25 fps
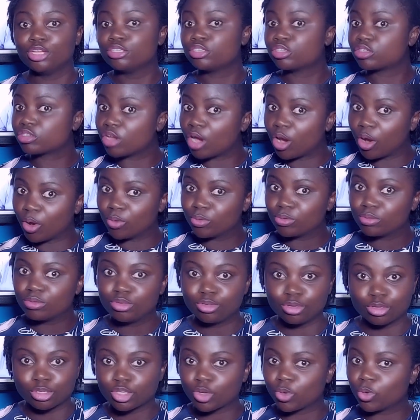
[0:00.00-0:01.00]

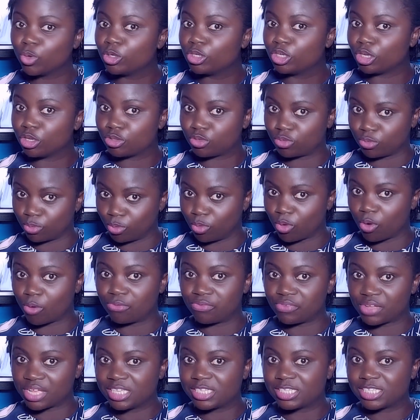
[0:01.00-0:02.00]
So don't hold on to
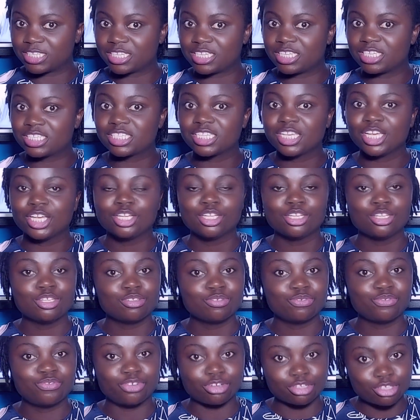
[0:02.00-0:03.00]
offenses
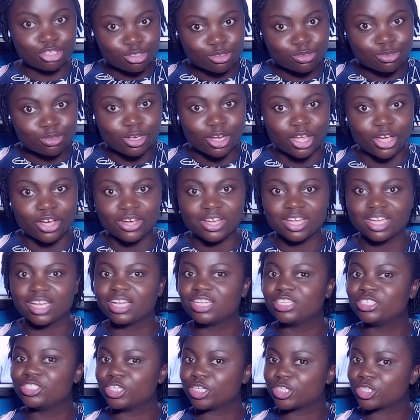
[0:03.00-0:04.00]
for too
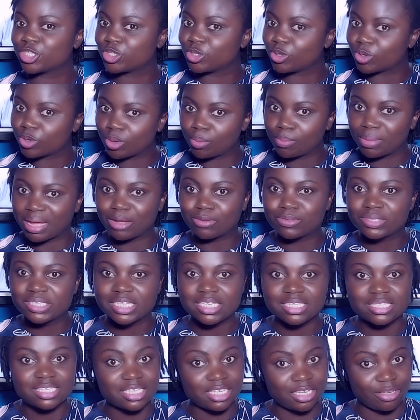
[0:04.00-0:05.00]
long. Just talk
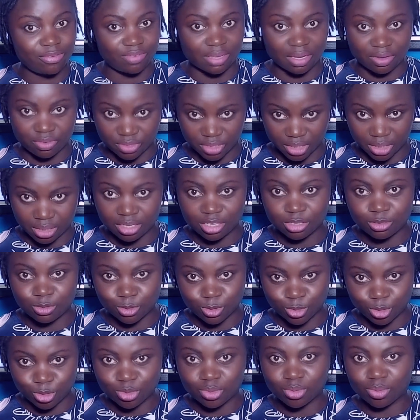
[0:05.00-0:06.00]
about it if there is a need
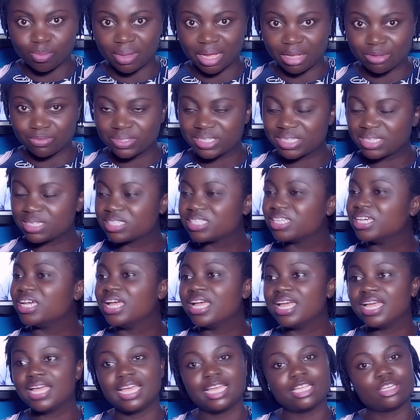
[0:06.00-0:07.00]
to talk about it,
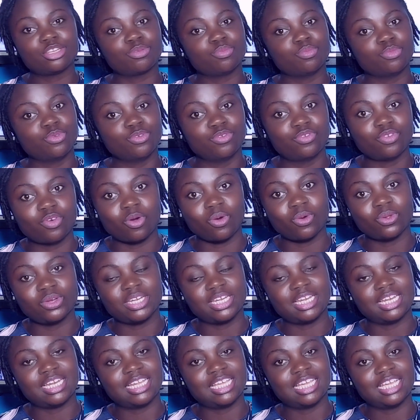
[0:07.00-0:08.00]
and move
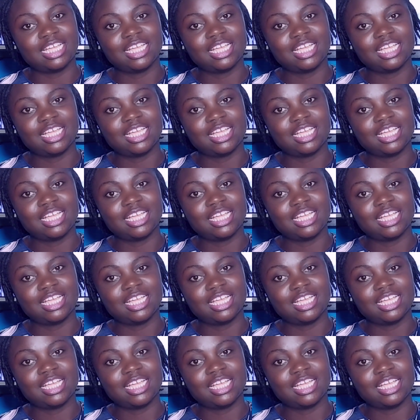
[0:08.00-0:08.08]
on.